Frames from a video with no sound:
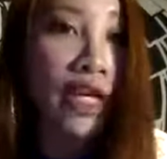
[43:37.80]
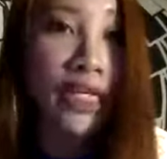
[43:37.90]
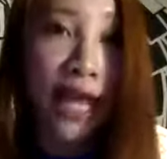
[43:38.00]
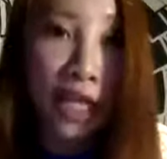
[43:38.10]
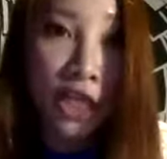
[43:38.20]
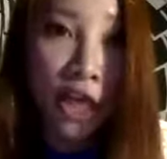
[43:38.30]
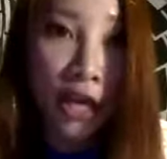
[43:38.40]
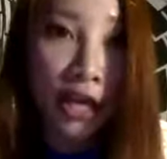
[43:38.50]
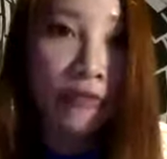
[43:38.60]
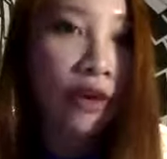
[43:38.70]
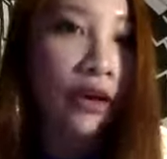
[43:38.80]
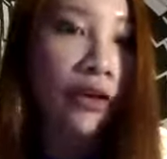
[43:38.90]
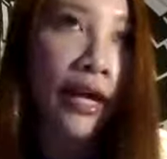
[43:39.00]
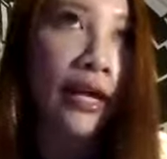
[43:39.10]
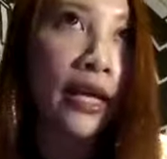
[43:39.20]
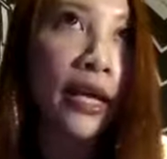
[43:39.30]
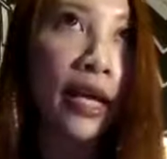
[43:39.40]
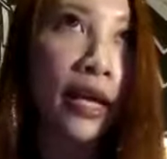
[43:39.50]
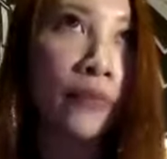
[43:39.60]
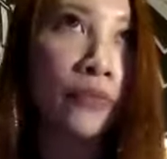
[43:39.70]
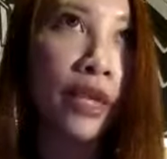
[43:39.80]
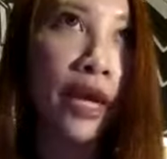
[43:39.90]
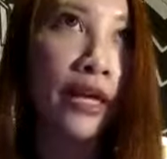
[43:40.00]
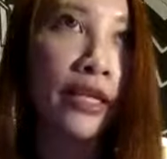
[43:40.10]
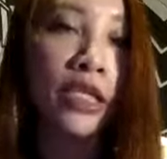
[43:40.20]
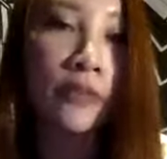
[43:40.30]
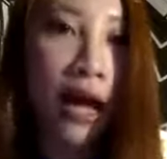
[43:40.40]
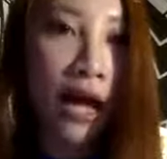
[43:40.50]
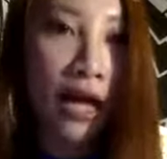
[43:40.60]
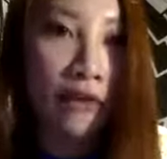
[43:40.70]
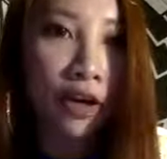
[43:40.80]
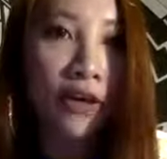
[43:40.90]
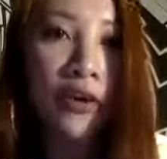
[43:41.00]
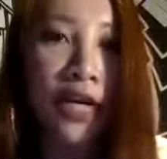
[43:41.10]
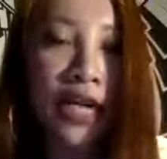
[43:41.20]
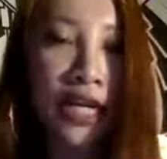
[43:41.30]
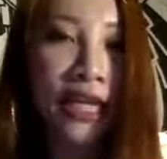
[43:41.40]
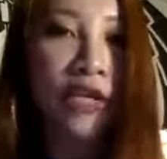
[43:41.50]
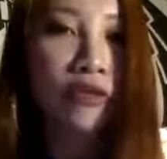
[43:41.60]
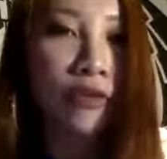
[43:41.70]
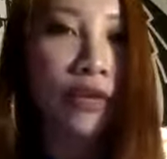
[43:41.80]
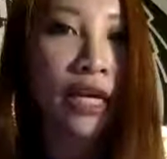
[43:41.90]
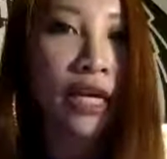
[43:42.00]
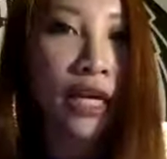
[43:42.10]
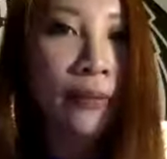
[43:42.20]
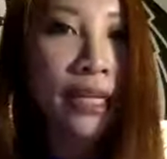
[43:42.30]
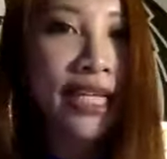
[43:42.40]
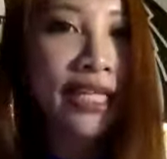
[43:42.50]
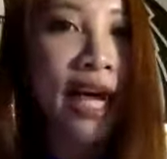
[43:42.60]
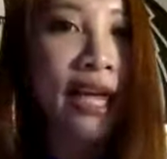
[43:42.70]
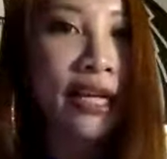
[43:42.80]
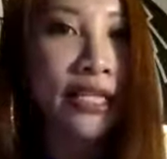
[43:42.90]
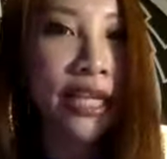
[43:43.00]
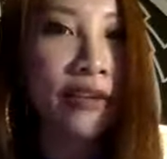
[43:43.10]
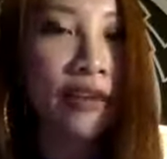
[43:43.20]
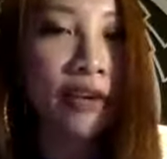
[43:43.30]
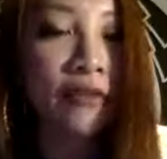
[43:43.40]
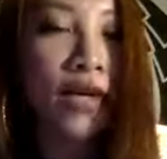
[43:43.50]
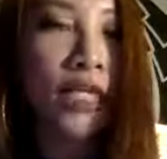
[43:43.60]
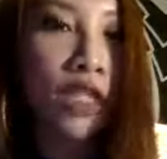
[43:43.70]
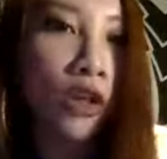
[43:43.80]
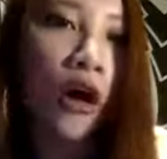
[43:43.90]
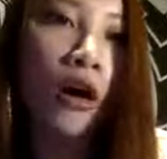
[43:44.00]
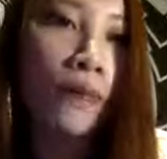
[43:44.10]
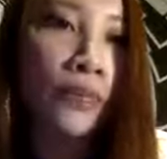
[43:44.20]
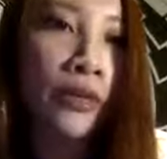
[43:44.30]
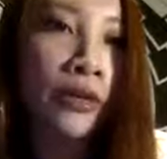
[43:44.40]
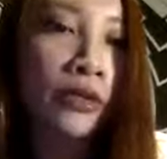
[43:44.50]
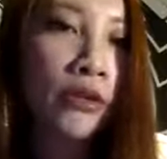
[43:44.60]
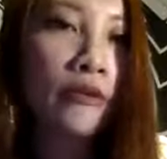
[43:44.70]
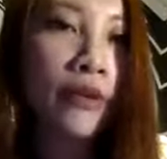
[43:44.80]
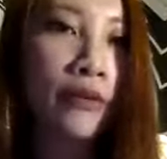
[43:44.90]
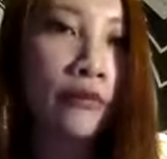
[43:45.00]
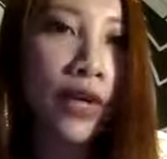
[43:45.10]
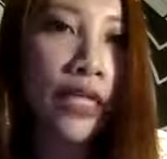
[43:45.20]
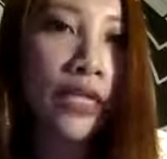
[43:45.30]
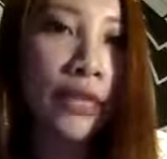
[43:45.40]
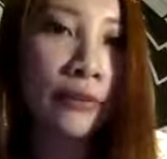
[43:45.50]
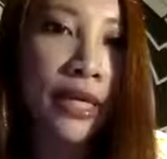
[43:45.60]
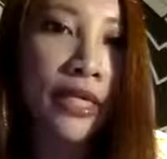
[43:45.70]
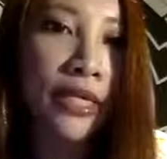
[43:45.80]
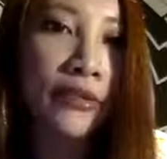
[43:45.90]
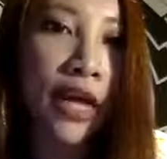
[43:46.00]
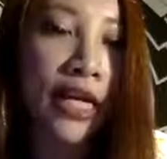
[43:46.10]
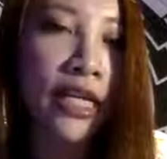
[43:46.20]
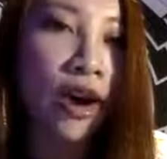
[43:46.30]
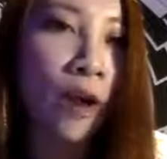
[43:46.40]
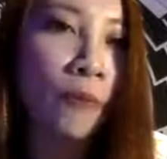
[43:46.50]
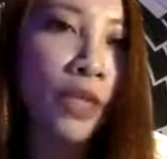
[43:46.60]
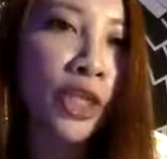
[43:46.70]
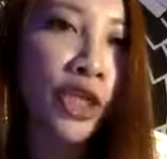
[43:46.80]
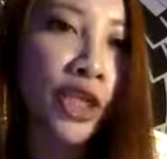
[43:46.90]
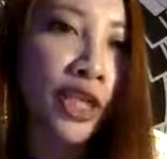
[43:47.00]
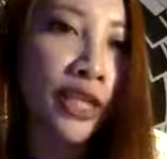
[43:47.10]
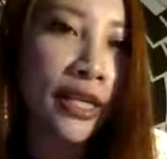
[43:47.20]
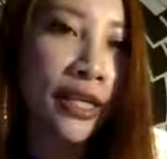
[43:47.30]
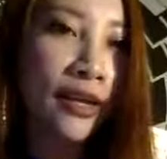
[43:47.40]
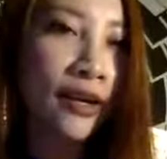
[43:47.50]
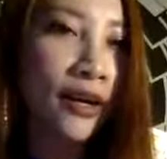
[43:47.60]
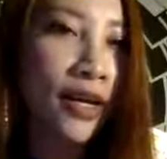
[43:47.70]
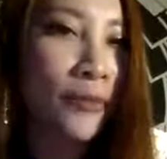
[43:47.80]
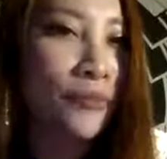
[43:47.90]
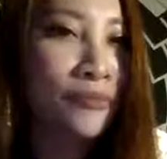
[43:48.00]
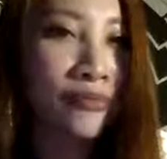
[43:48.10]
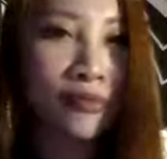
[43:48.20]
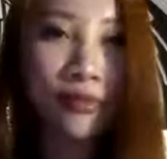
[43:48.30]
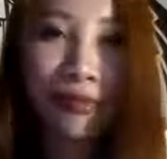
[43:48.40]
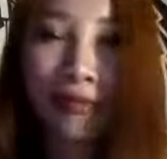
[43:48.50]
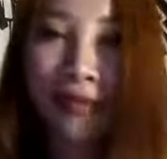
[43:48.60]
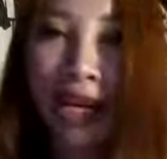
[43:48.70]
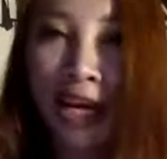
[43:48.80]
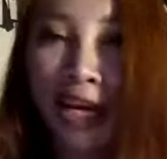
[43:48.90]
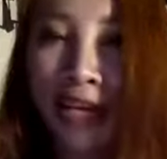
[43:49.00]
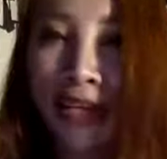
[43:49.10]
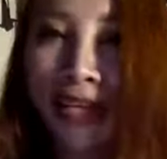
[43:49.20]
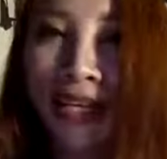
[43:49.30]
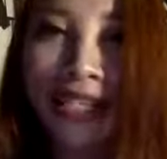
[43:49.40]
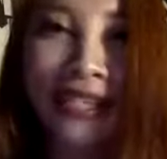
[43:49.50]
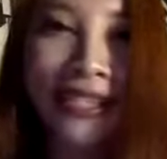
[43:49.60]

intelligent, very like, um, like smart, very, very data-driven. But this card is in reverse. So reverse, it means, right, the opportunity, um, there is,